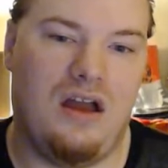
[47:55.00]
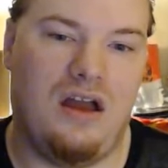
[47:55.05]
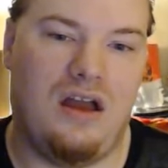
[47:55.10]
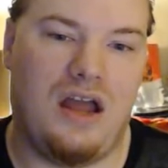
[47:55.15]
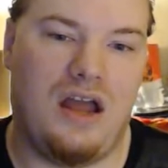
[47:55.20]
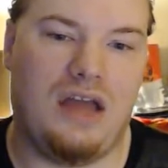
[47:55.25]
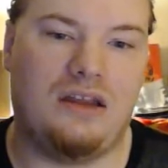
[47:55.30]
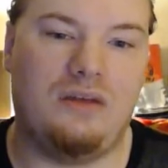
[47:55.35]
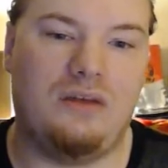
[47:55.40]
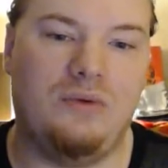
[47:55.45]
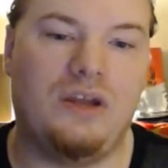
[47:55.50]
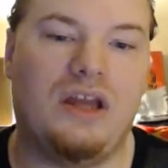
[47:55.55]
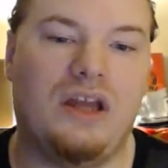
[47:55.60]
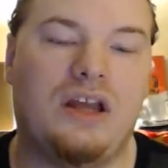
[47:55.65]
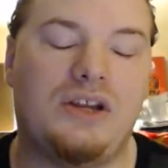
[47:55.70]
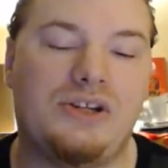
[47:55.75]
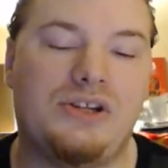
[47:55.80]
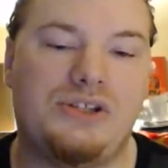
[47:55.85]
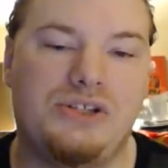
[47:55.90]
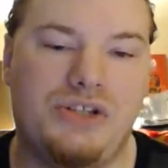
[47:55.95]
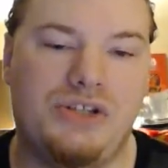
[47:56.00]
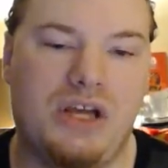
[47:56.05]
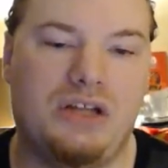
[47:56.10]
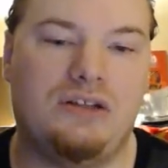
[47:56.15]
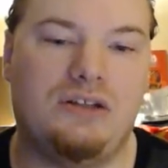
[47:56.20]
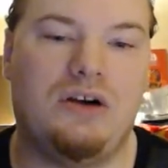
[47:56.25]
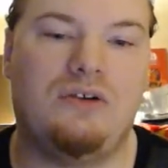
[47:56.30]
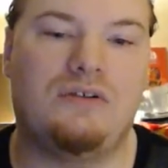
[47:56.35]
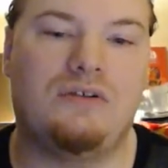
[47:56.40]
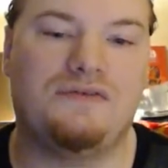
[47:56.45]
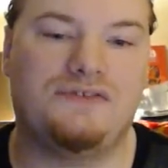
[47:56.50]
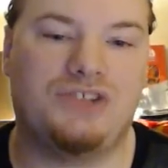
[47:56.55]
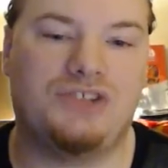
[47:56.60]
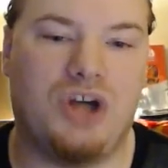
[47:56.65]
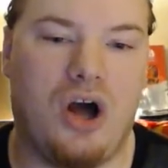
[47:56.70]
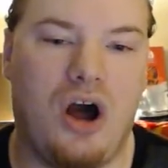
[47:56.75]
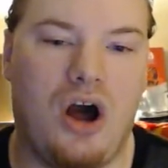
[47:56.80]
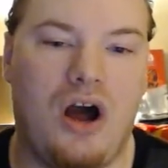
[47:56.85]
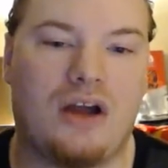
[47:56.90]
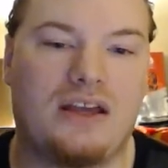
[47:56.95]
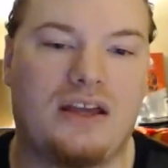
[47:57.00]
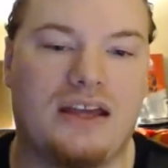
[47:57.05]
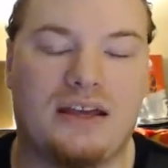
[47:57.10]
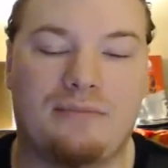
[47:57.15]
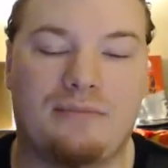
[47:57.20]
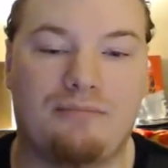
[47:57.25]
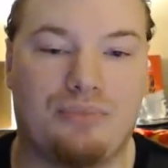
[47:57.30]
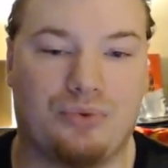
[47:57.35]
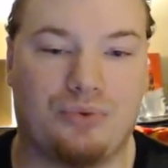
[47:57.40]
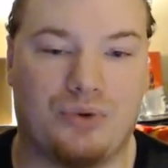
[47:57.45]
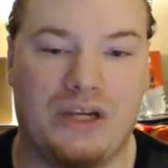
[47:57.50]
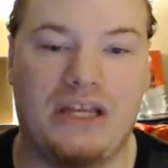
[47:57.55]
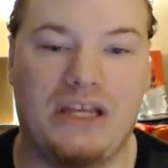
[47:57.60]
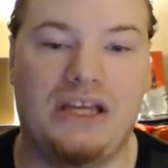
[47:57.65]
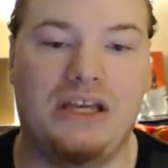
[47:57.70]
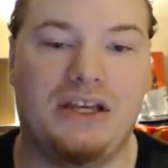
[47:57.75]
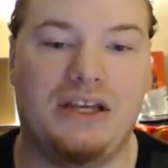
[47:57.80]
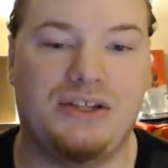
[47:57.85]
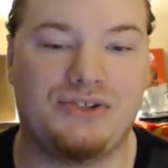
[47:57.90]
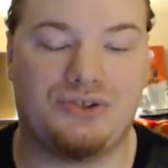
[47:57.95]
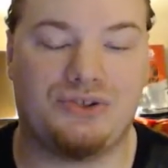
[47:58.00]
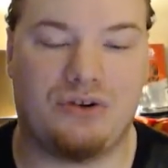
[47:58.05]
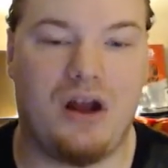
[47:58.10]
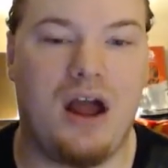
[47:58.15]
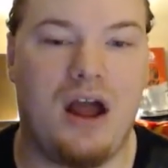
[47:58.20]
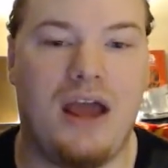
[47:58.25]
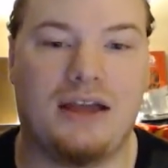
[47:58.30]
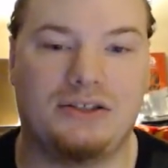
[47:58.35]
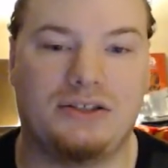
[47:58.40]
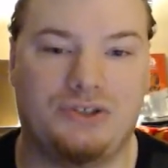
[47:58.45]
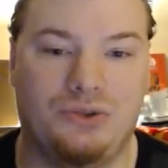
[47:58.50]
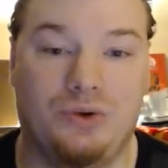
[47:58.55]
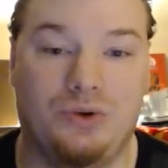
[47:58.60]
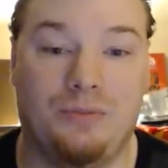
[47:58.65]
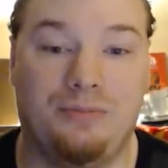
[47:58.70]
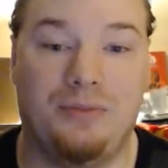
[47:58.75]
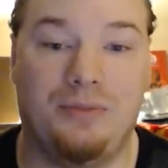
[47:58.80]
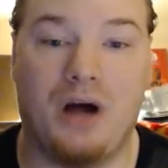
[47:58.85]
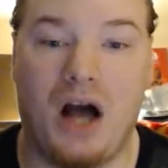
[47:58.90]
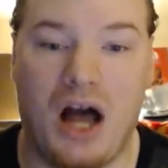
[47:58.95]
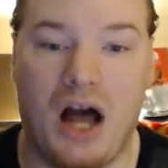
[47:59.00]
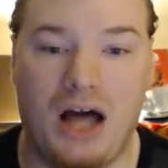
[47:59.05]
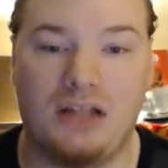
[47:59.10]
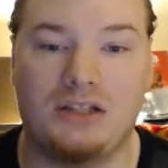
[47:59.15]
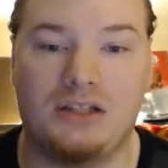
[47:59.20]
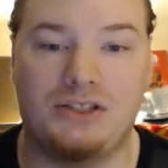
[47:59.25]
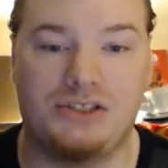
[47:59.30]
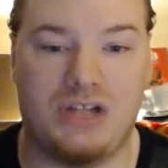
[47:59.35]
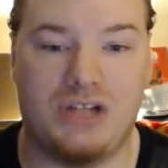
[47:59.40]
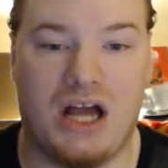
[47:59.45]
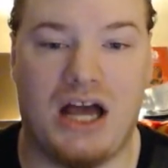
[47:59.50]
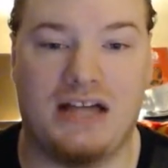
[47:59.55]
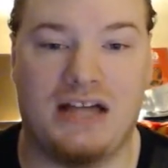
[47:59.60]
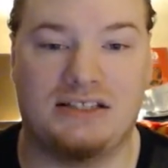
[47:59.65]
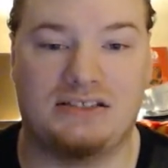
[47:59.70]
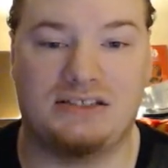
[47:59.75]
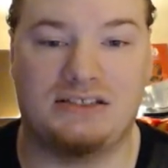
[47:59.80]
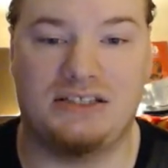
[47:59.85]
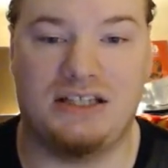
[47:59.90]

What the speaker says: And then we get a shitload of talking. Brie trying to apologize to